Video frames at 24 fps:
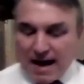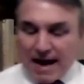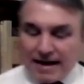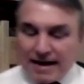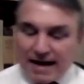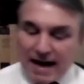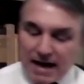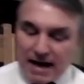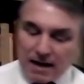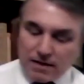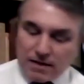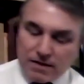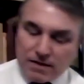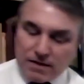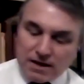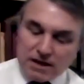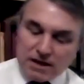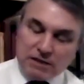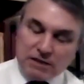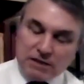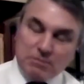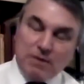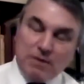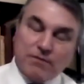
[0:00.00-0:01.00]
and
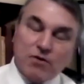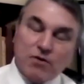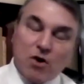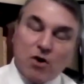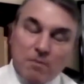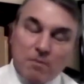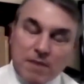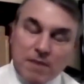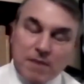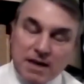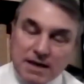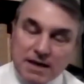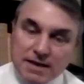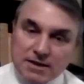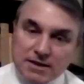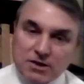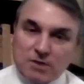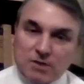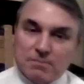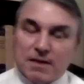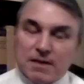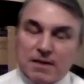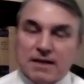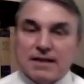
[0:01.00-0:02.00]
atheism of
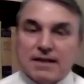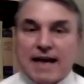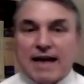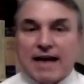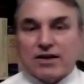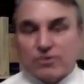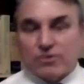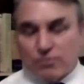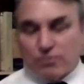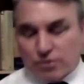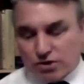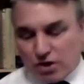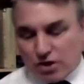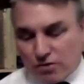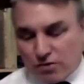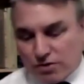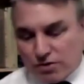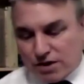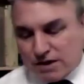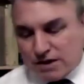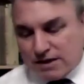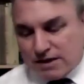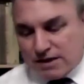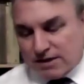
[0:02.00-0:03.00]
communism and national
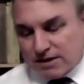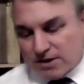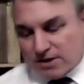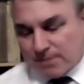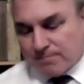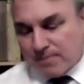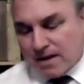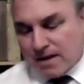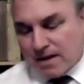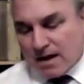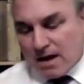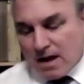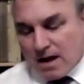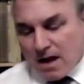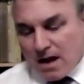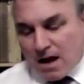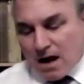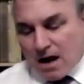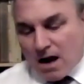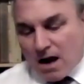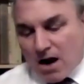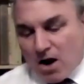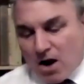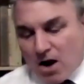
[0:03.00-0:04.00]
socialism
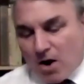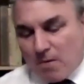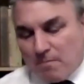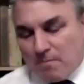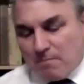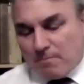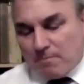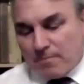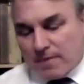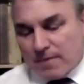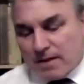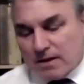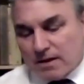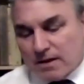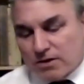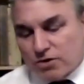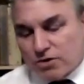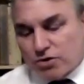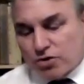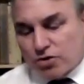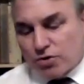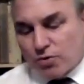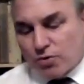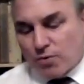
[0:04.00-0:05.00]
um,
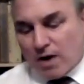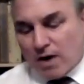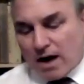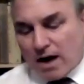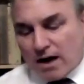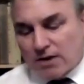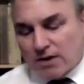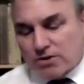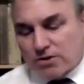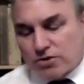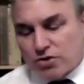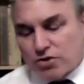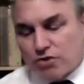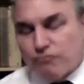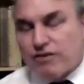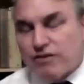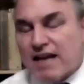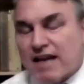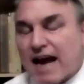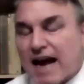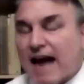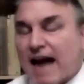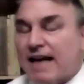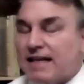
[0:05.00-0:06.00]
to, uh, to the
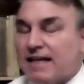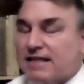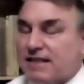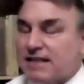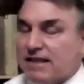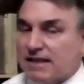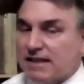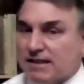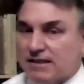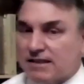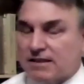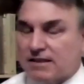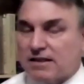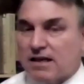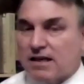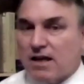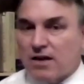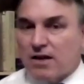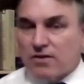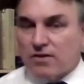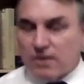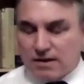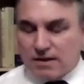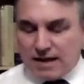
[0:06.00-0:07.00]
realities
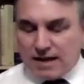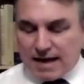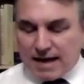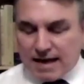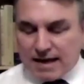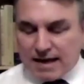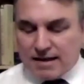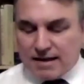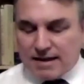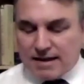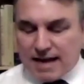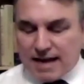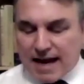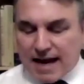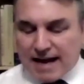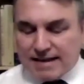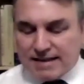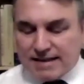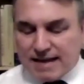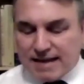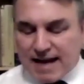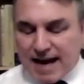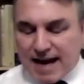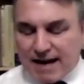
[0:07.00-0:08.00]
that they that they
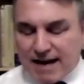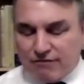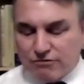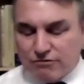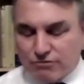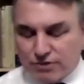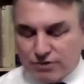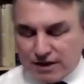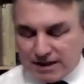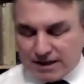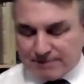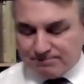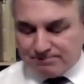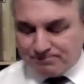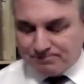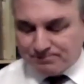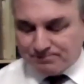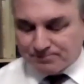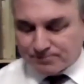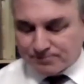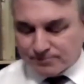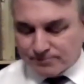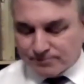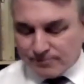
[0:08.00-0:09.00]
actually heralded.
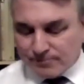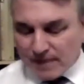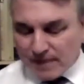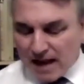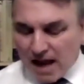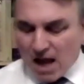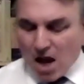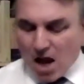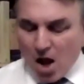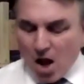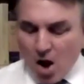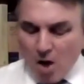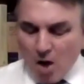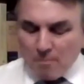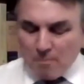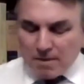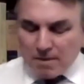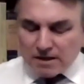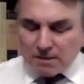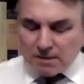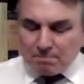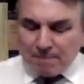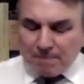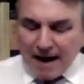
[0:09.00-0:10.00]

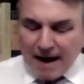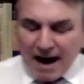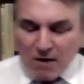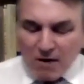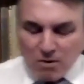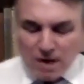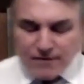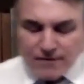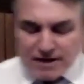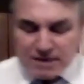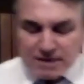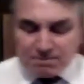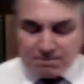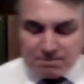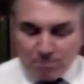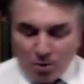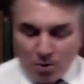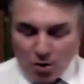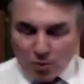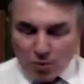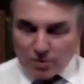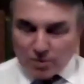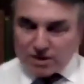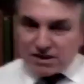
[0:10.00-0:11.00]
But the power of his
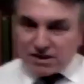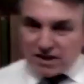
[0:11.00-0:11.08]
book was